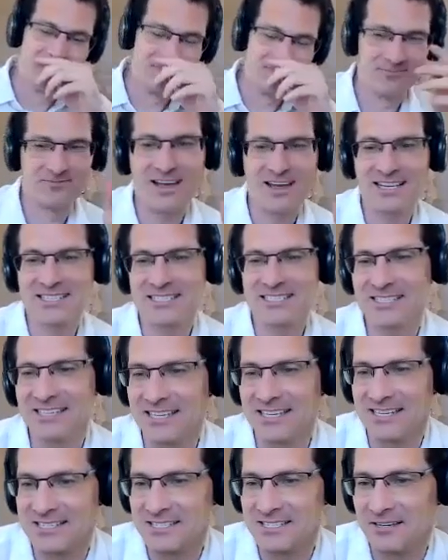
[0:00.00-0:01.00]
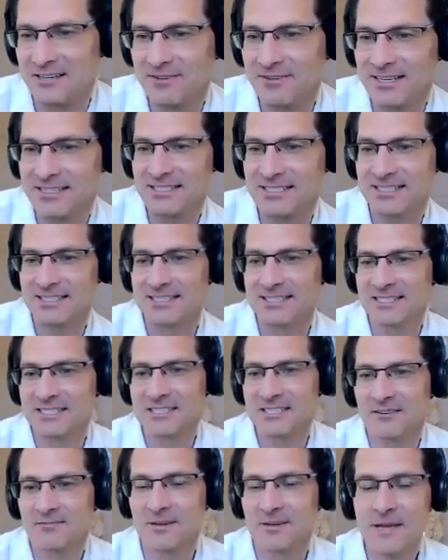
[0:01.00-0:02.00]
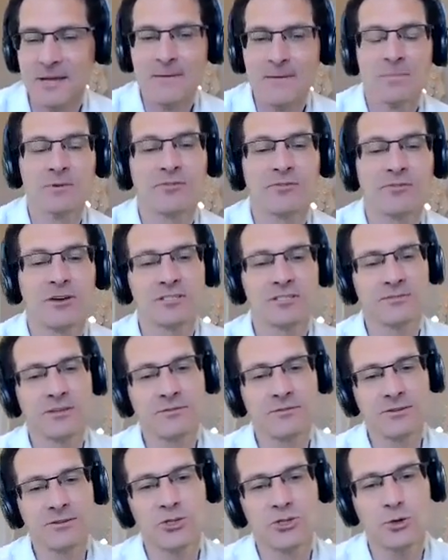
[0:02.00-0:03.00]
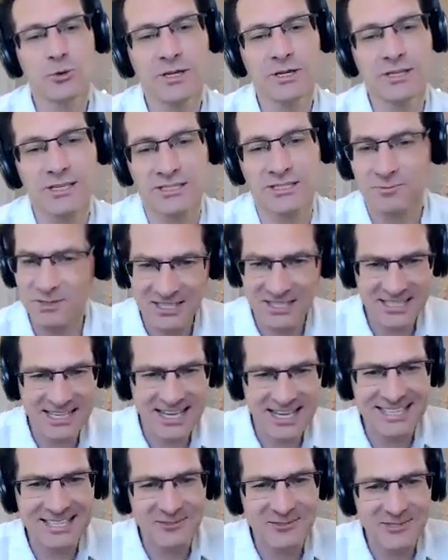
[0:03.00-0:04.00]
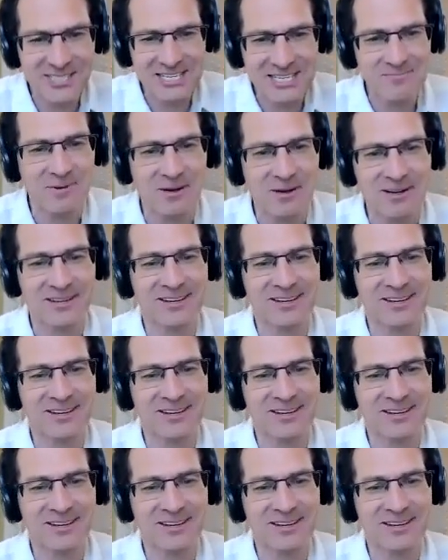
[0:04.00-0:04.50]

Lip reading: Fascinating stuff. But folks, if you've enjoyed this, we're going to get even deeper.